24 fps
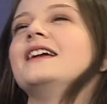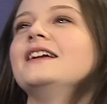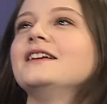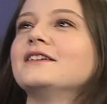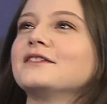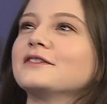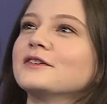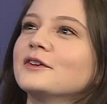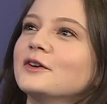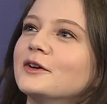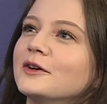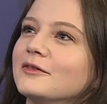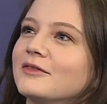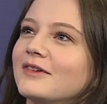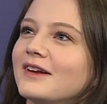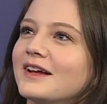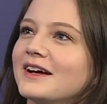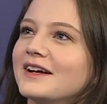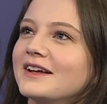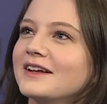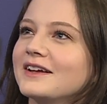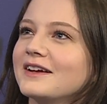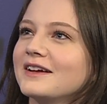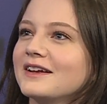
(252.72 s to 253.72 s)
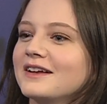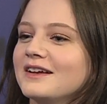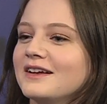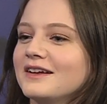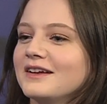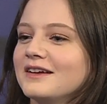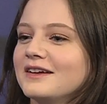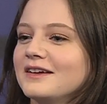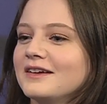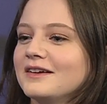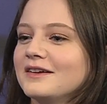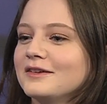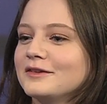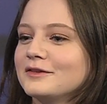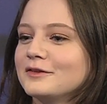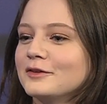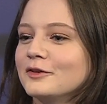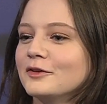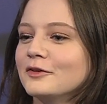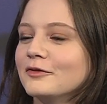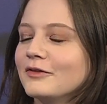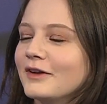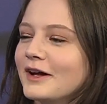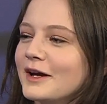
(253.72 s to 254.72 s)
sort of like
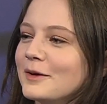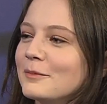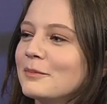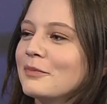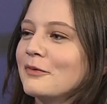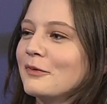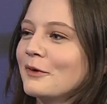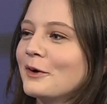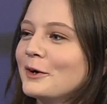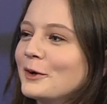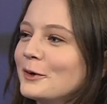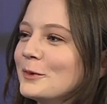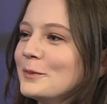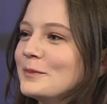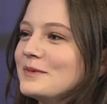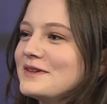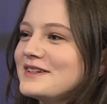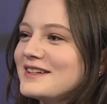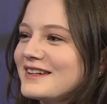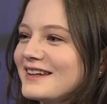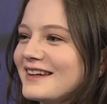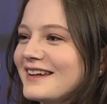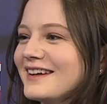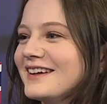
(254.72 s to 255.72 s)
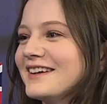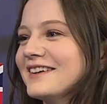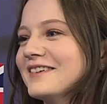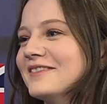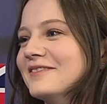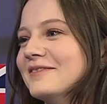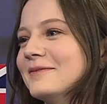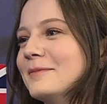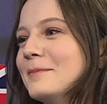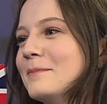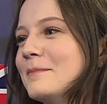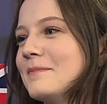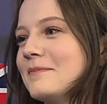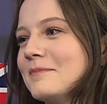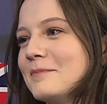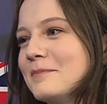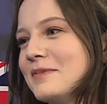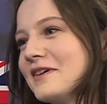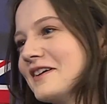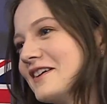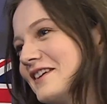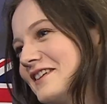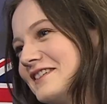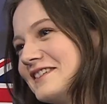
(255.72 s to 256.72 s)
probed
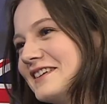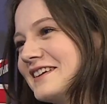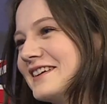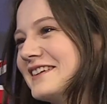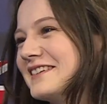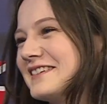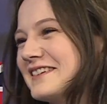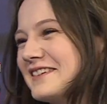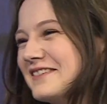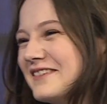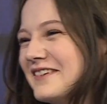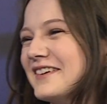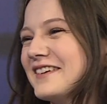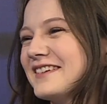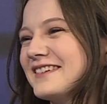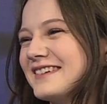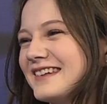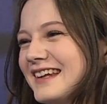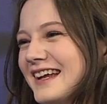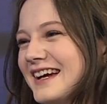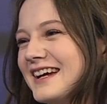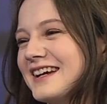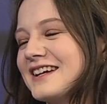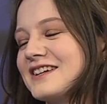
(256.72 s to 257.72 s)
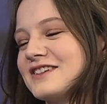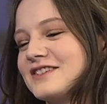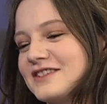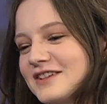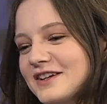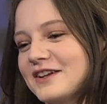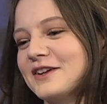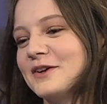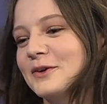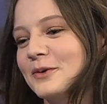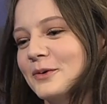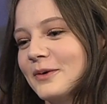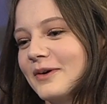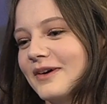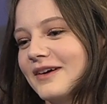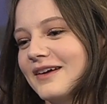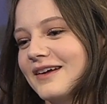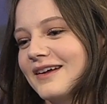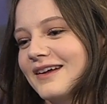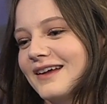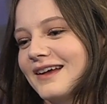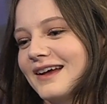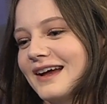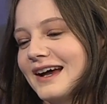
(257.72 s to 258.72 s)
Bertie, as it was, like to
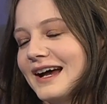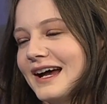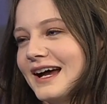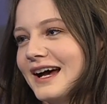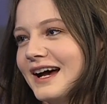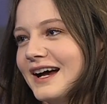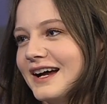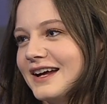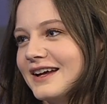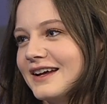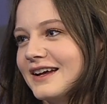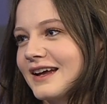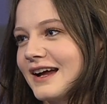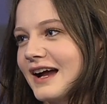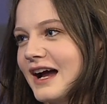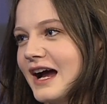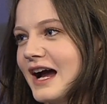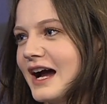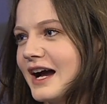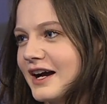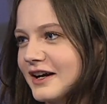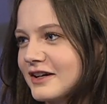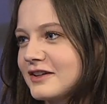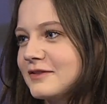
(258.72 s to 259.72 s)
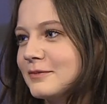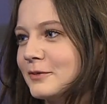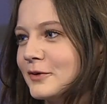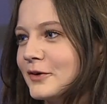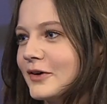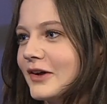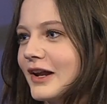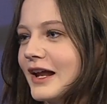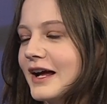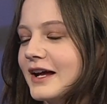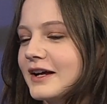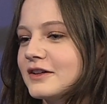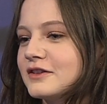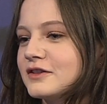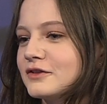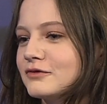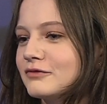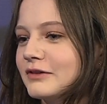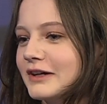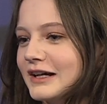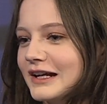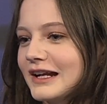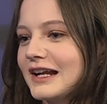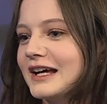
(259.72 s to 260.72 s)
like act more, like to
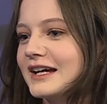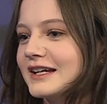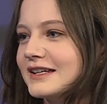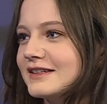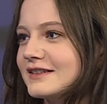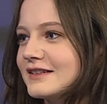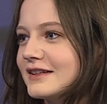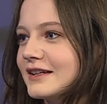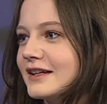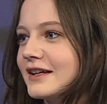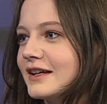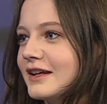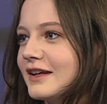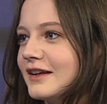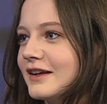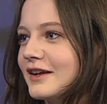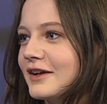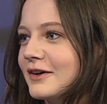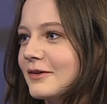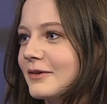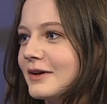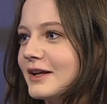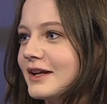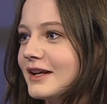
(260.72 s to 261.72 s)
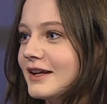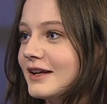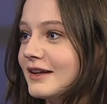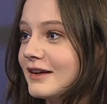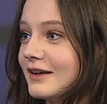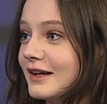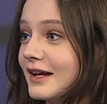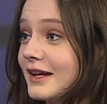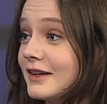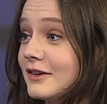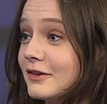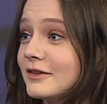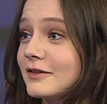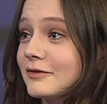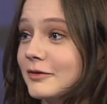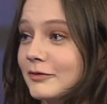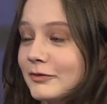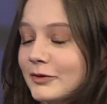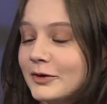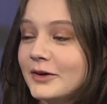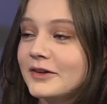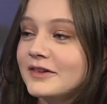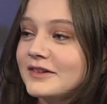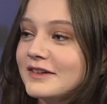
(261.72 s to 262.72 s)
realise that, you know, he does have a
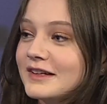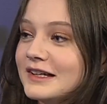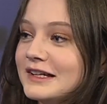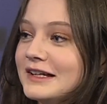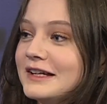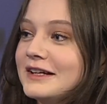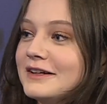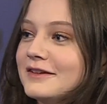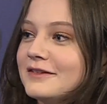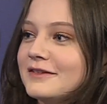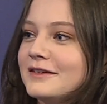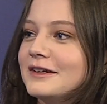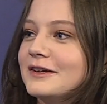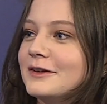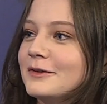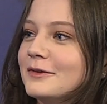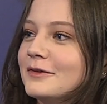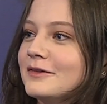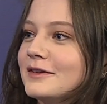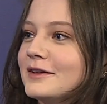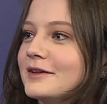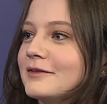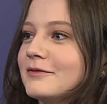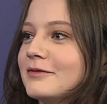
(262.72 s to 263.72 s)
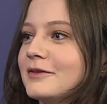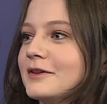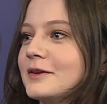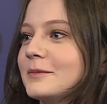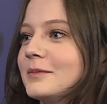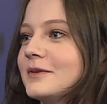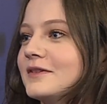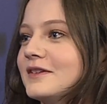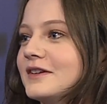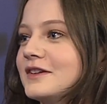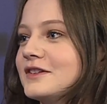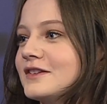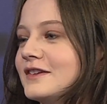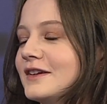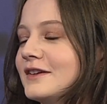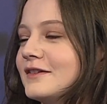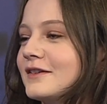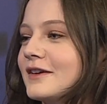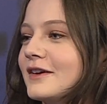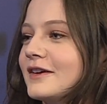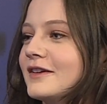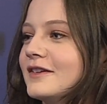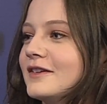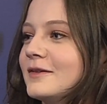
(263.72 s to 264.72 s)
voice and he needs to use it for the position that he's
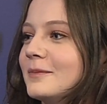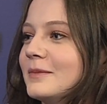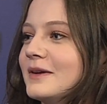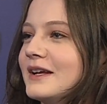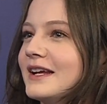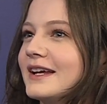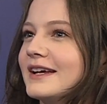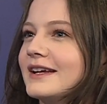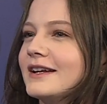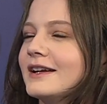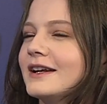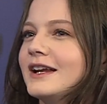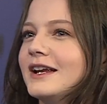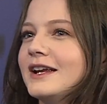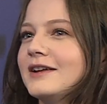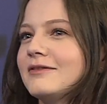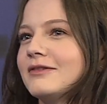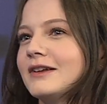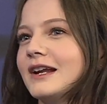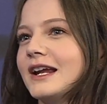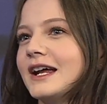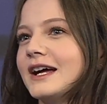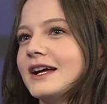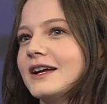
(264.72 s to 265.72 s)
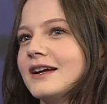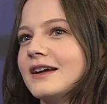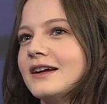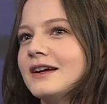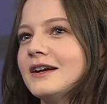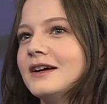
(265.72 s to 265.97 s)
going to be in. And even like